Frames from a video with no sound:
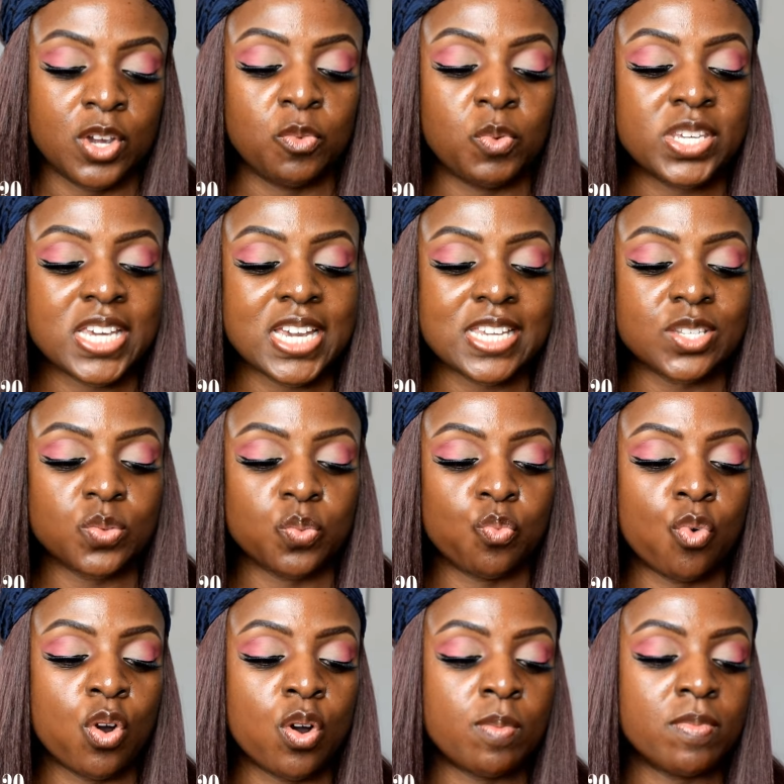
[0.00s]
which has
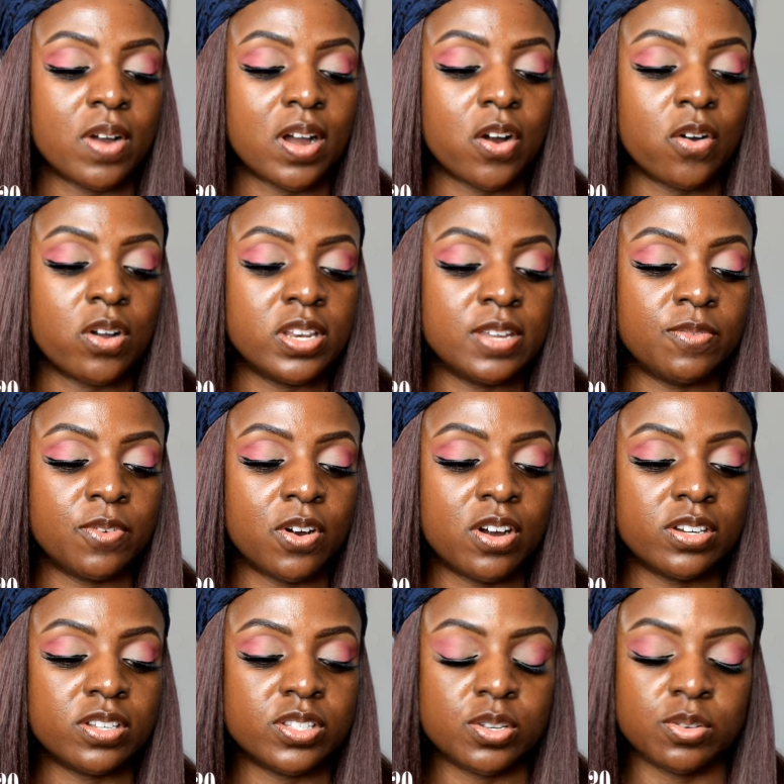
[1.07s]
warm olive
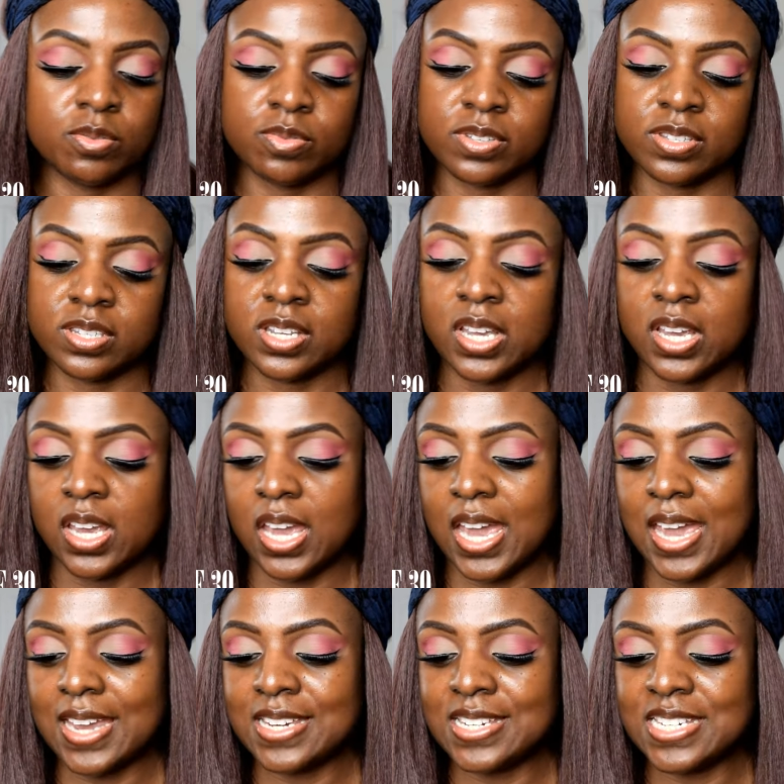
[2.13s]
undertones
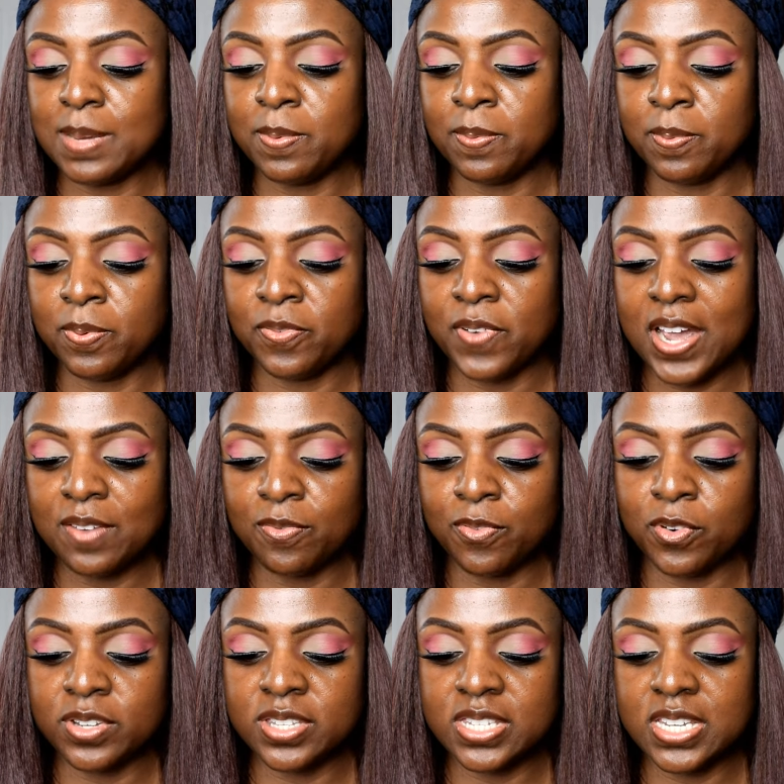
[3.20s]
and deep
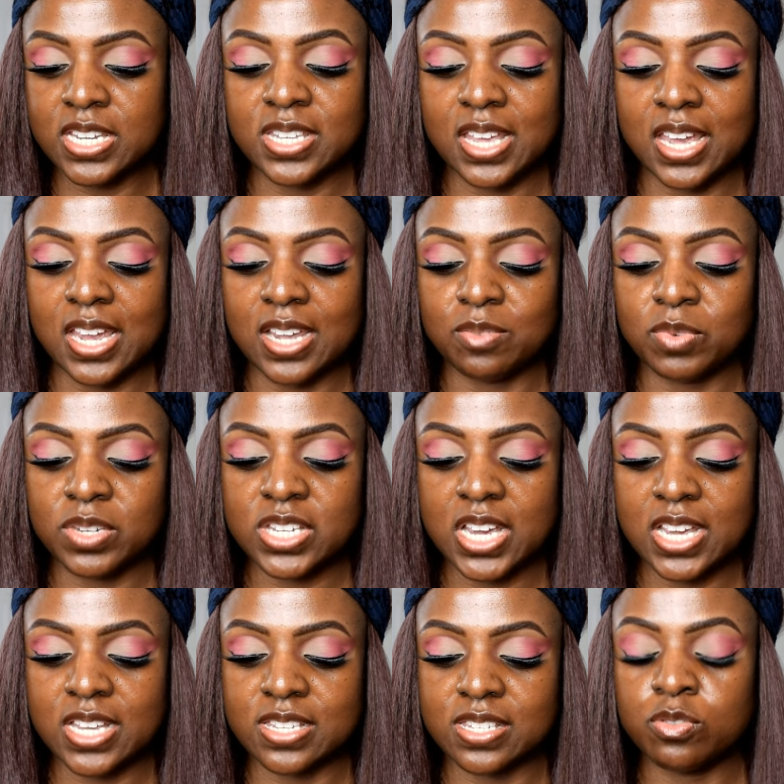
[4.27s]
540 and which
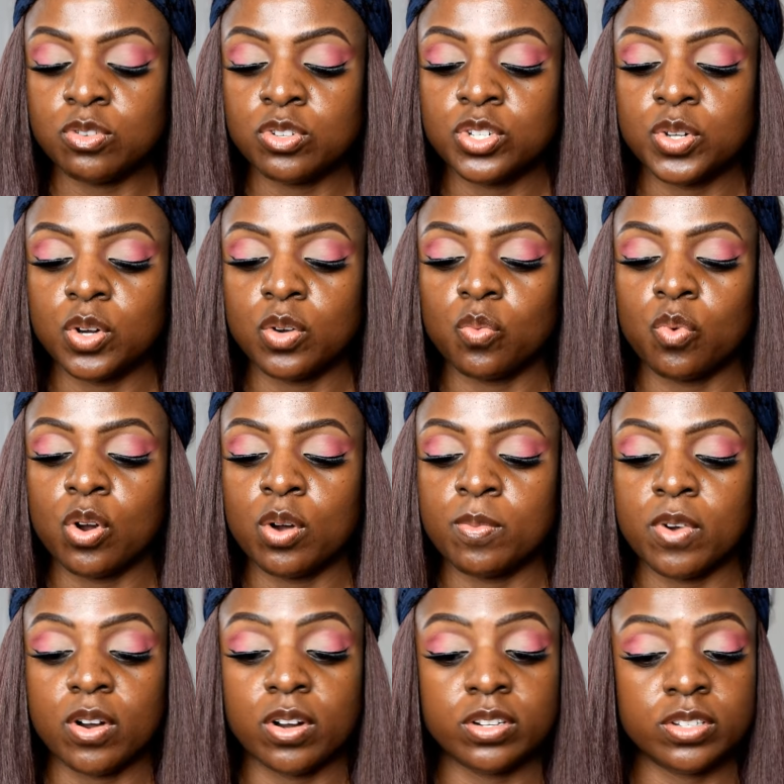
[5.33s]
has neutral warm
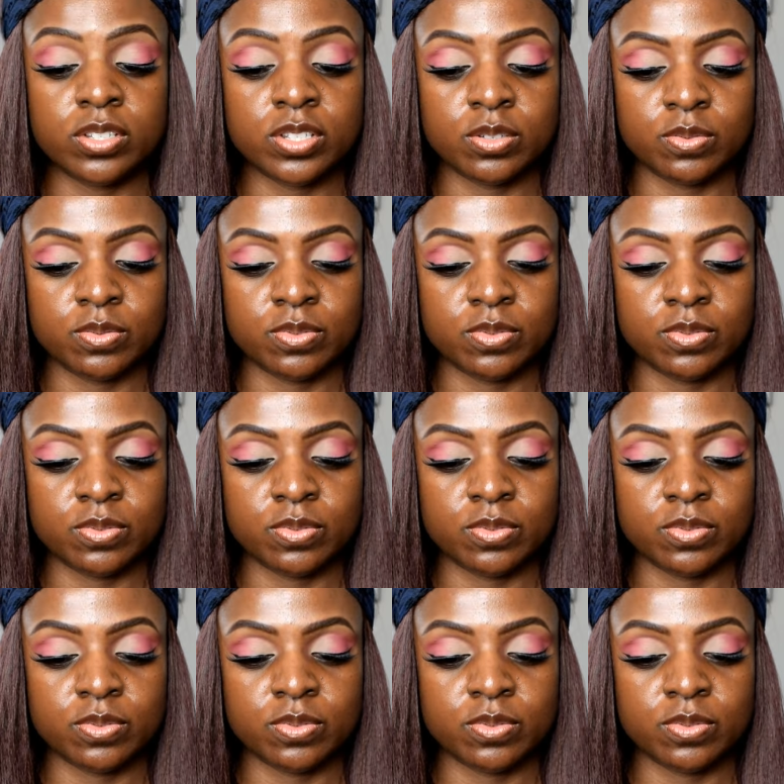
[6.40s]
undertones